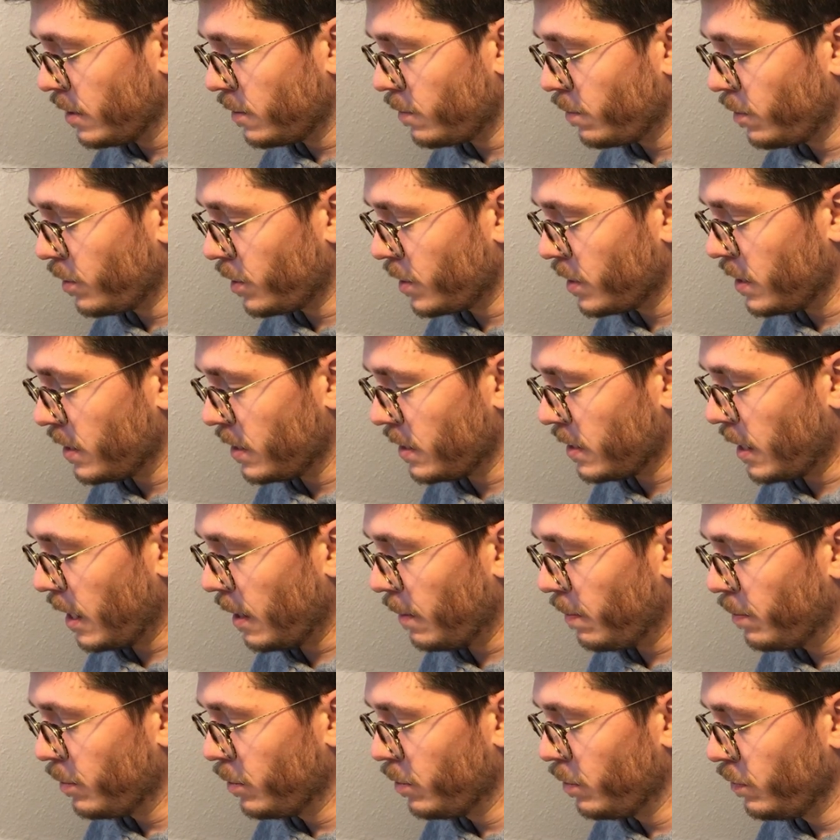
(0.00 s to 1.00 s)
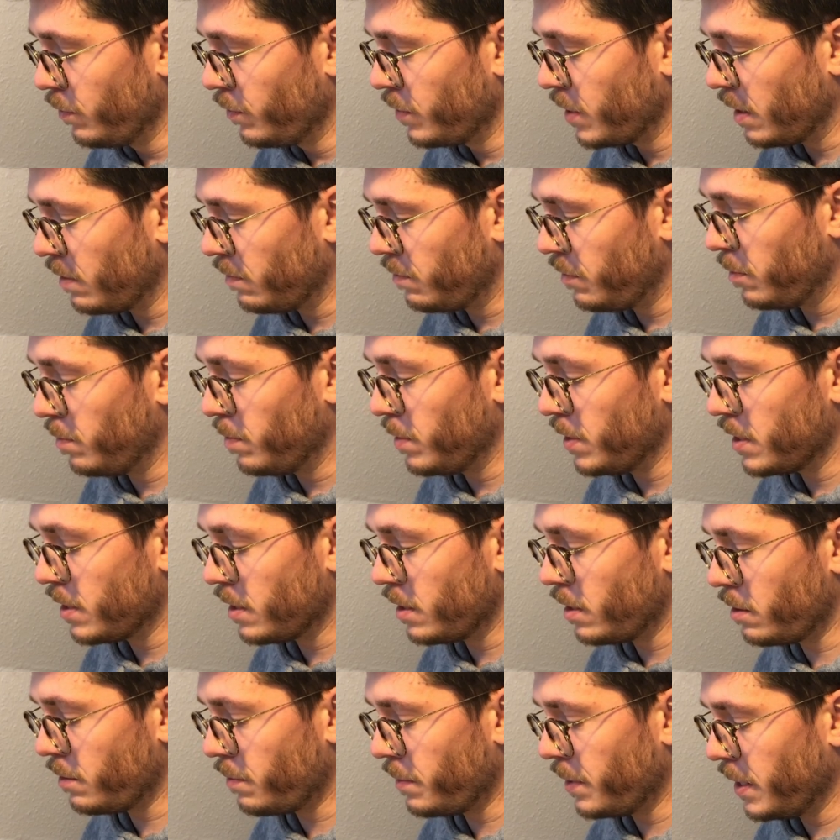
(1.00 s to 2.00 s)
This was the escape moves and VP
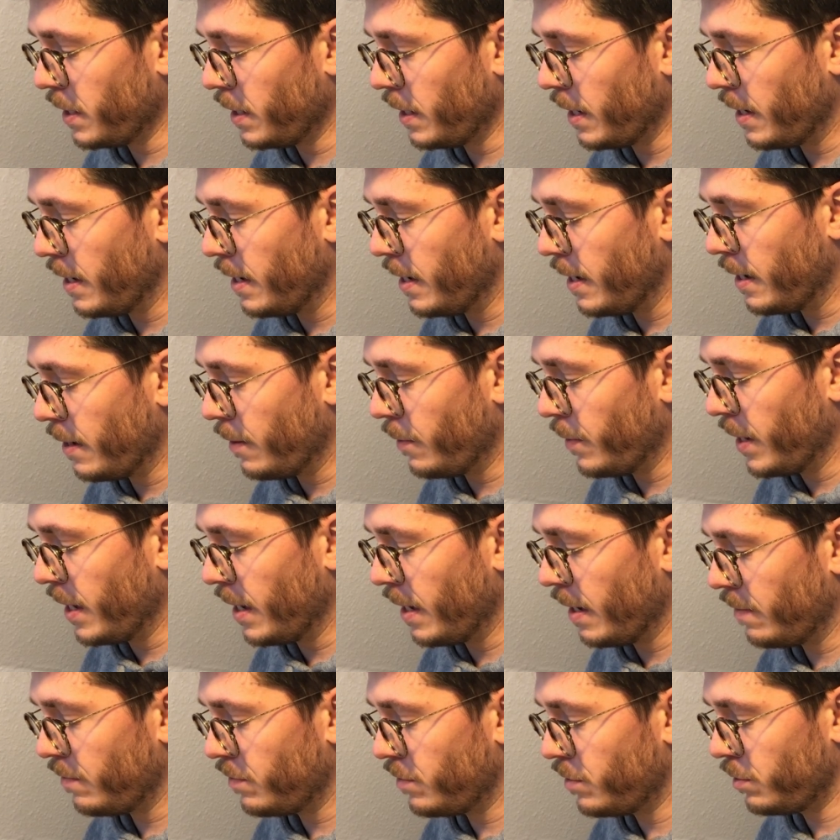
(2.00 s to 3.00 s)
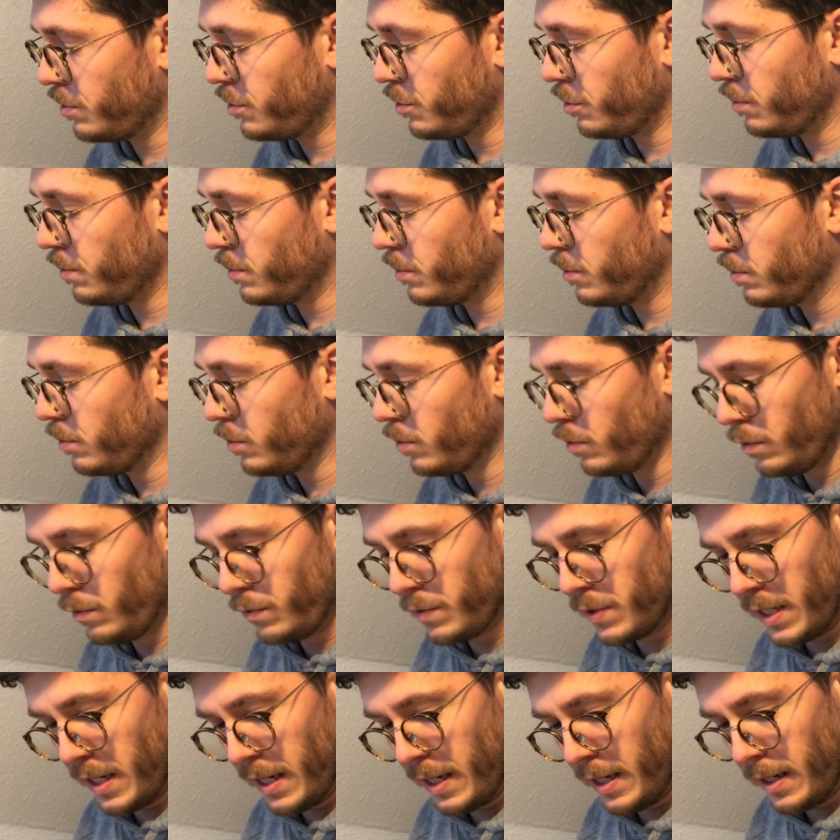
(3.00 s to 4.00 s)
scoring, and now we have the German
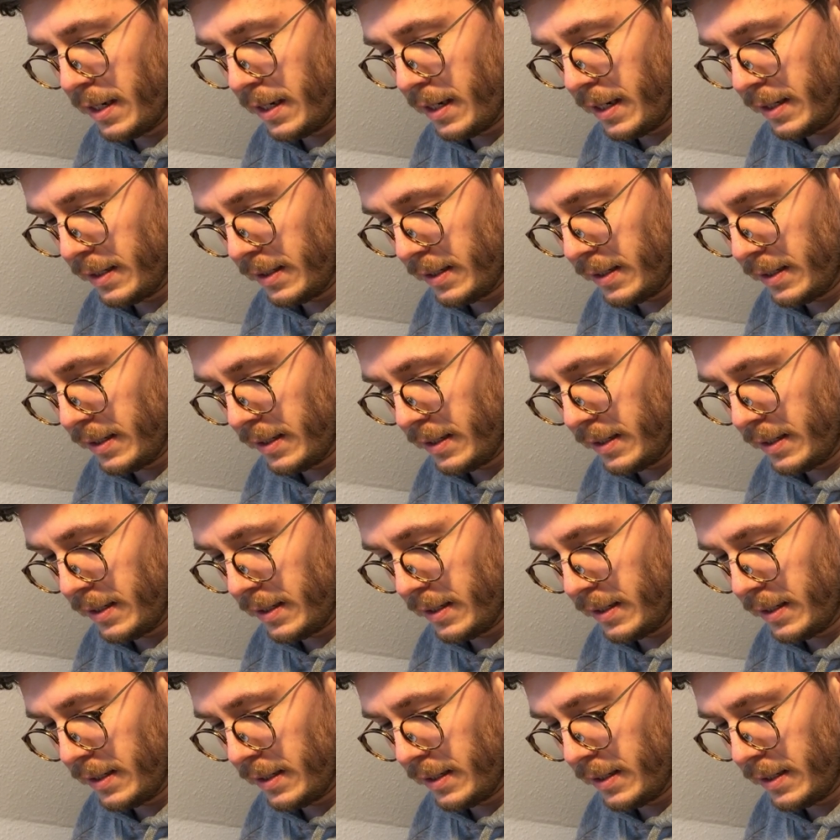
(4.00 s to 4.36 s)
moves and